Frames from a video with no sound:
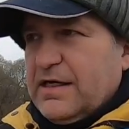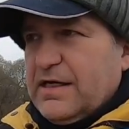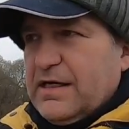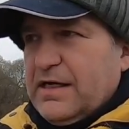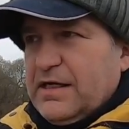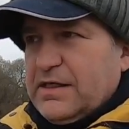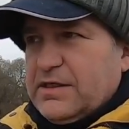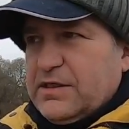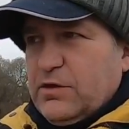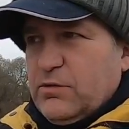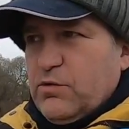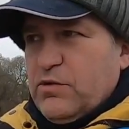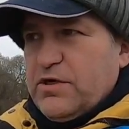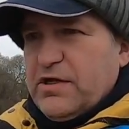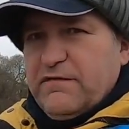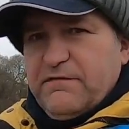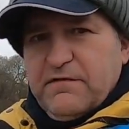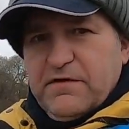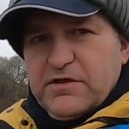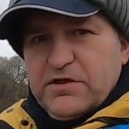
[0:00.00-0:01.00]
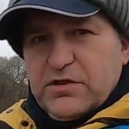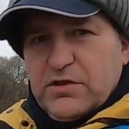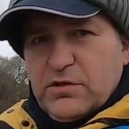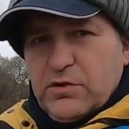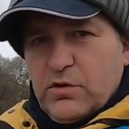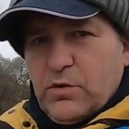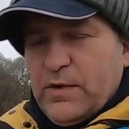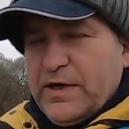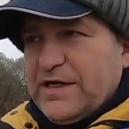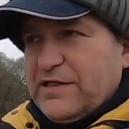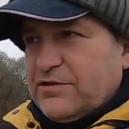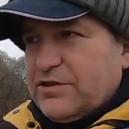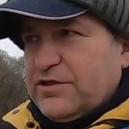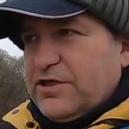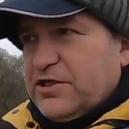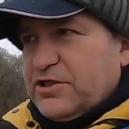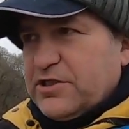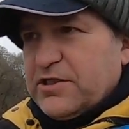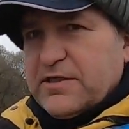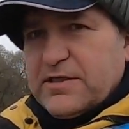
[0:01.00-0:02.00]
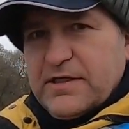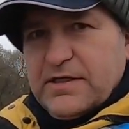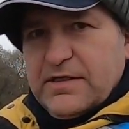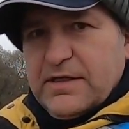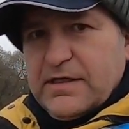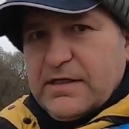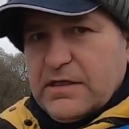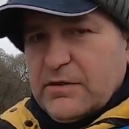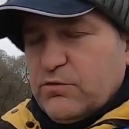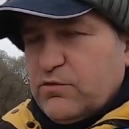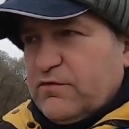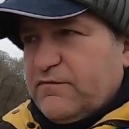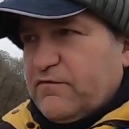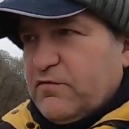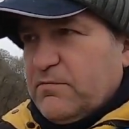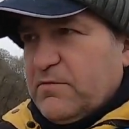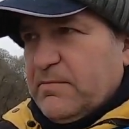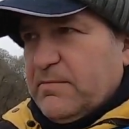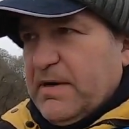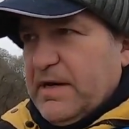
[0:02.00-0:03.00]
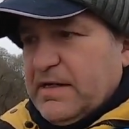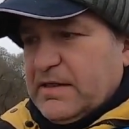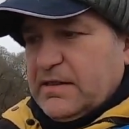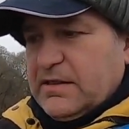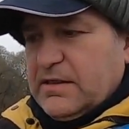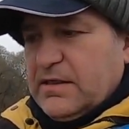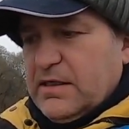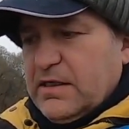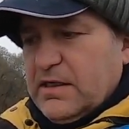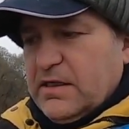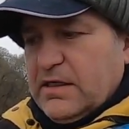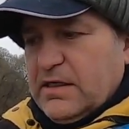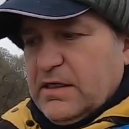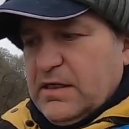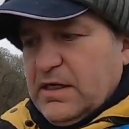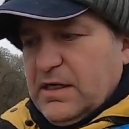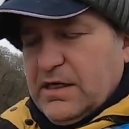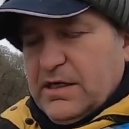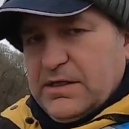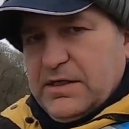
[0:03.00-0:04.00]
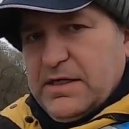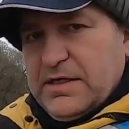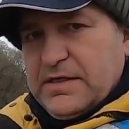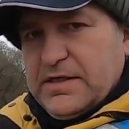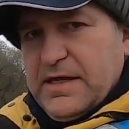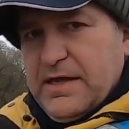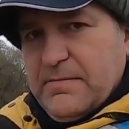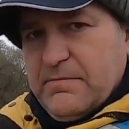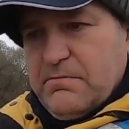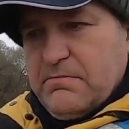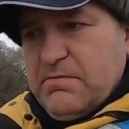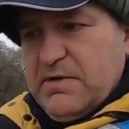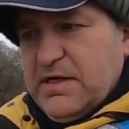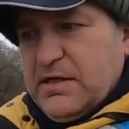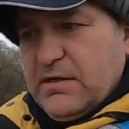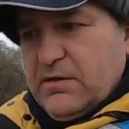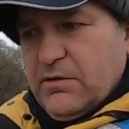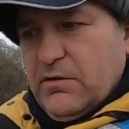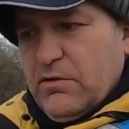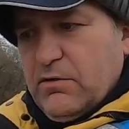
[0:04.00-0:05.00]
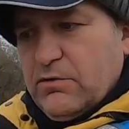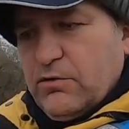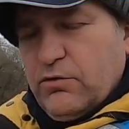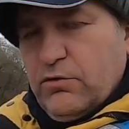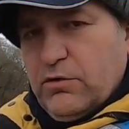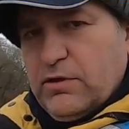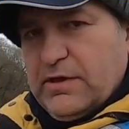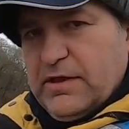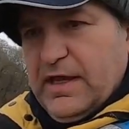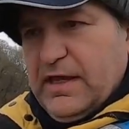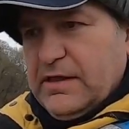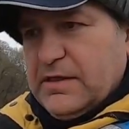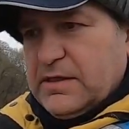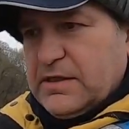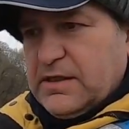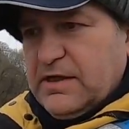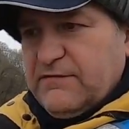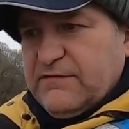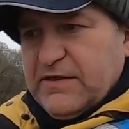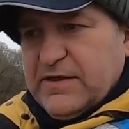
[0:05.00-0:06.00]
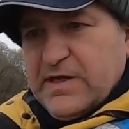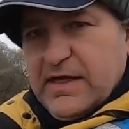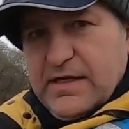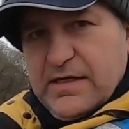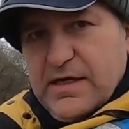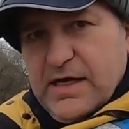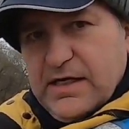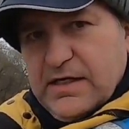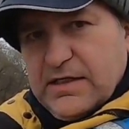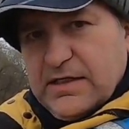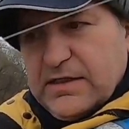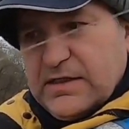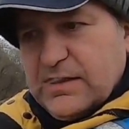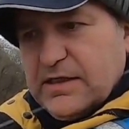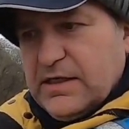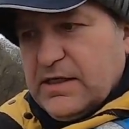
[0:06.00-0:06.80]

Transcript: I still want to fish quite traditionally like you would from the bank, and I think that metre long hook length gives you that nice